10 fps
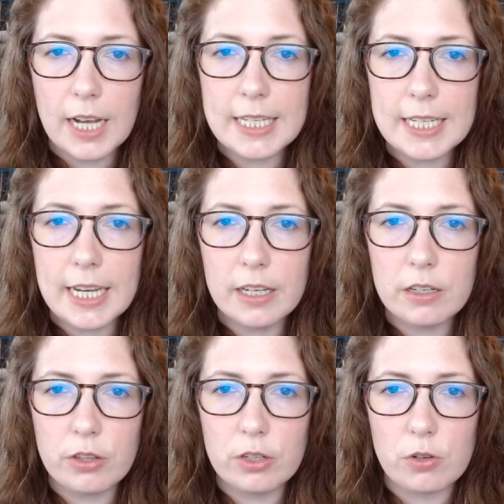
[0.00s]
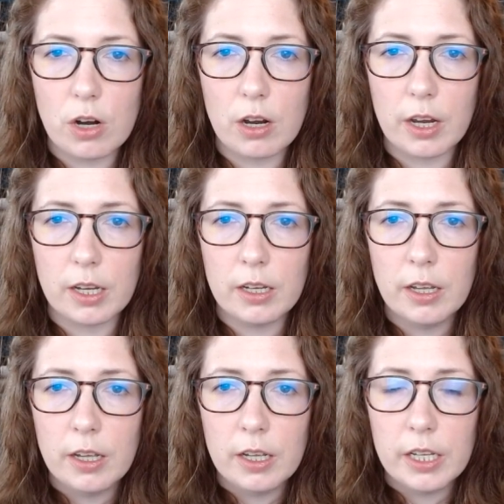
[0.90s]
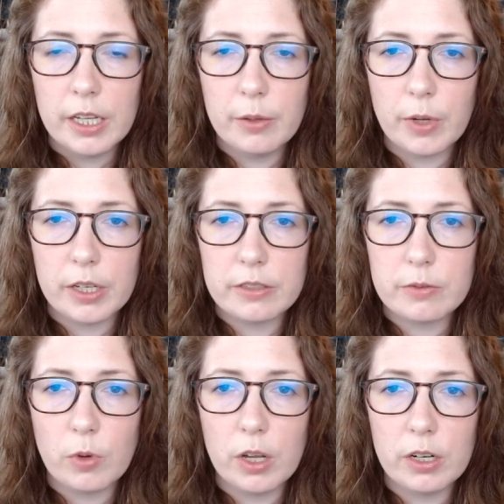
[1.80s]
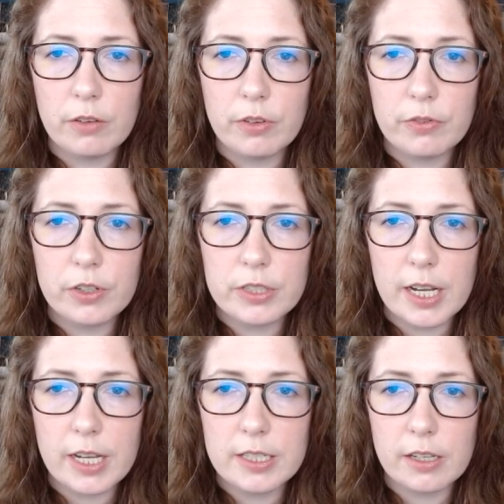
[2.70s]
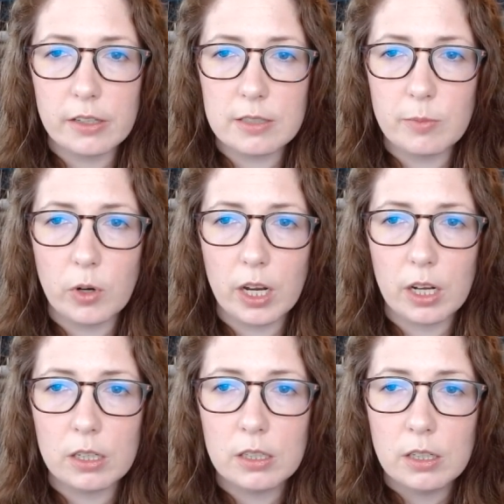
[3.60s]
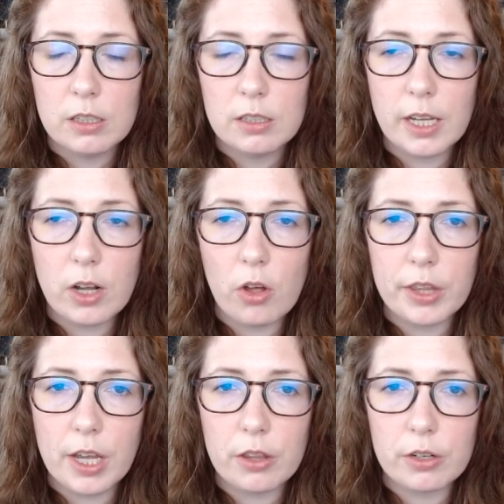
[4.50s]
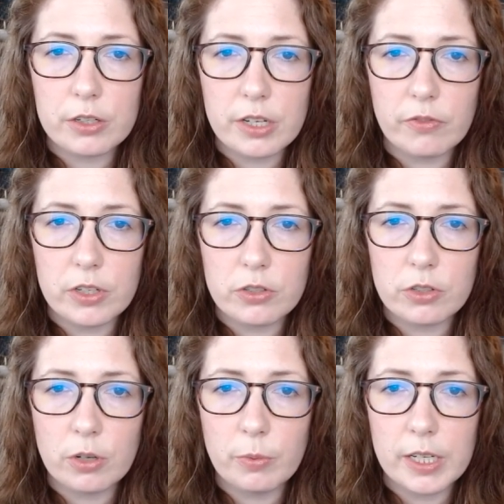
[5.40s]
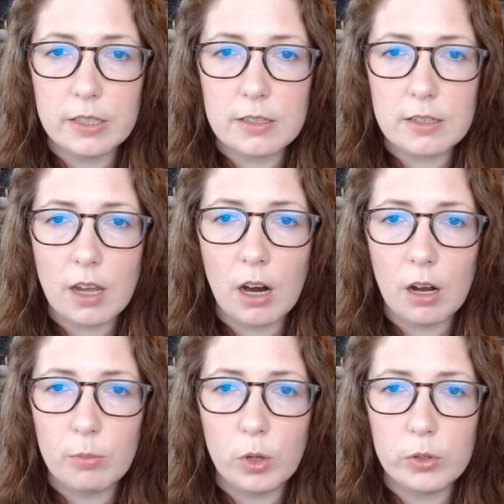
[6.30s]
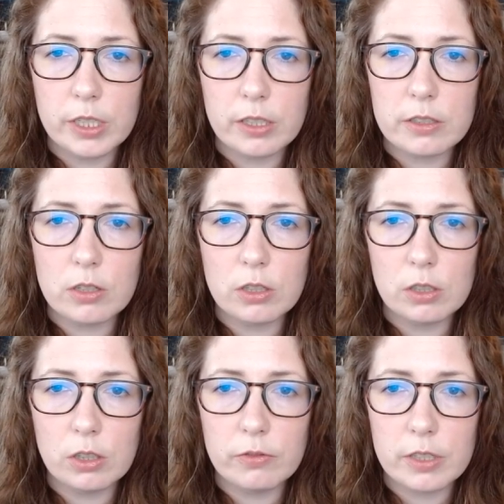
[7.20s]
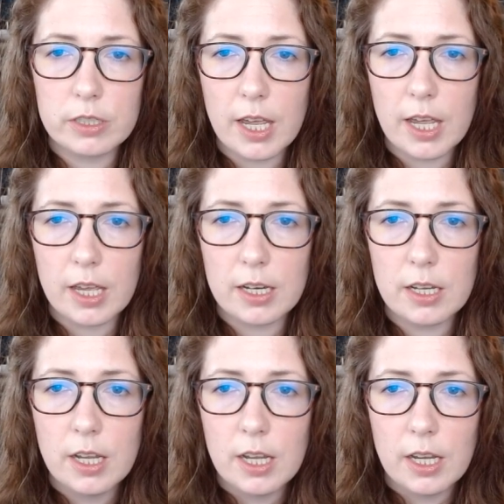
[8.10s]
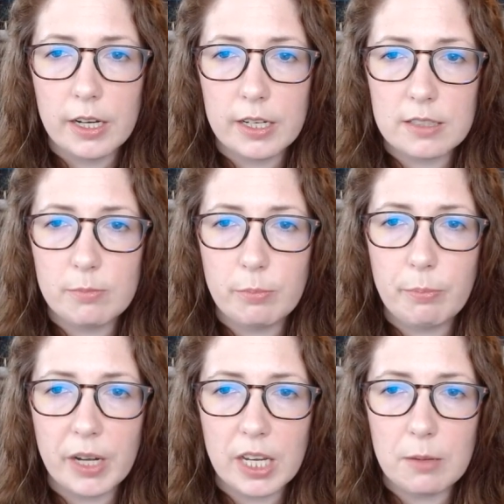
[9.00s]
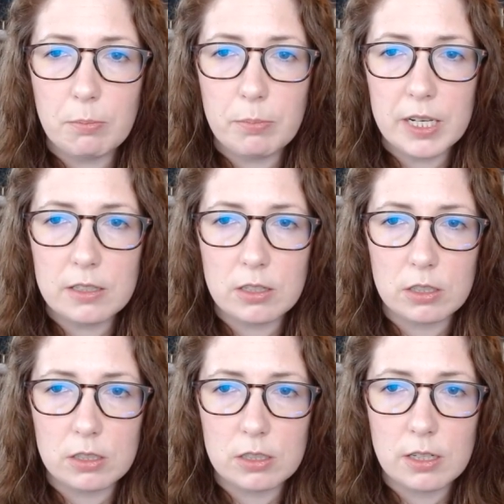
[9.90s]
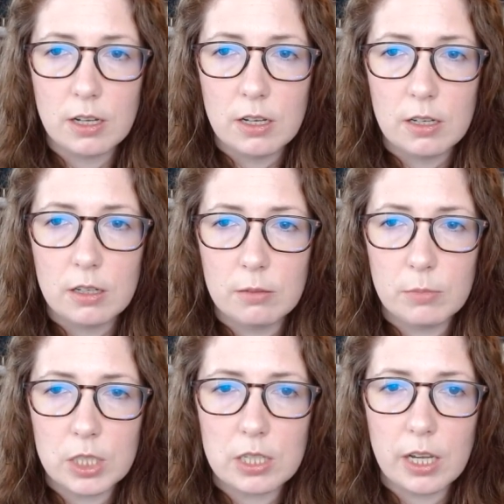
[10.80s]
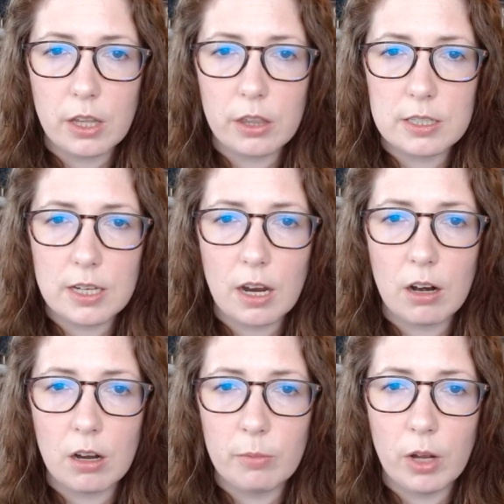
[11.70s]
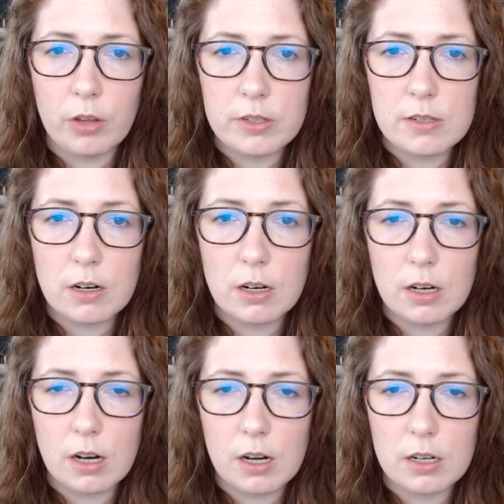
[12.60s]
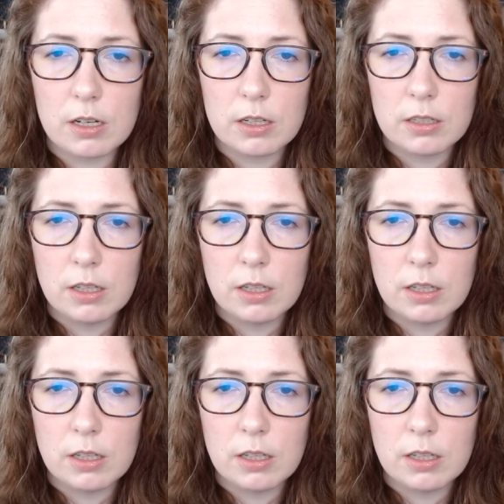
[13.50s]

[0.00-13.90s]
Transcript: I scanned the drawing. It was one of the first I had done this morning. Like all the others, it featured a winged scarab holding a circle over its head in its buggy pincers, much like the scarab on the star card.